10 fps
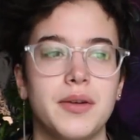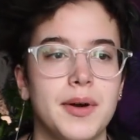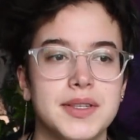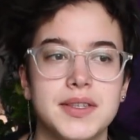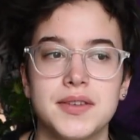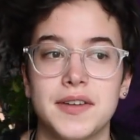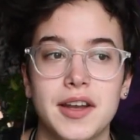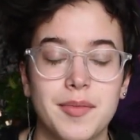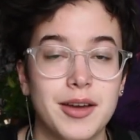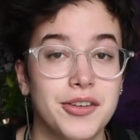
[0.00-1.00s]
I wasn't
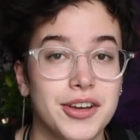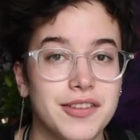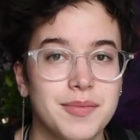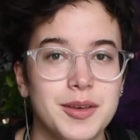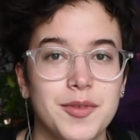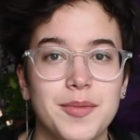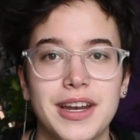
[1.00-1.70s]
surrounded by creative people,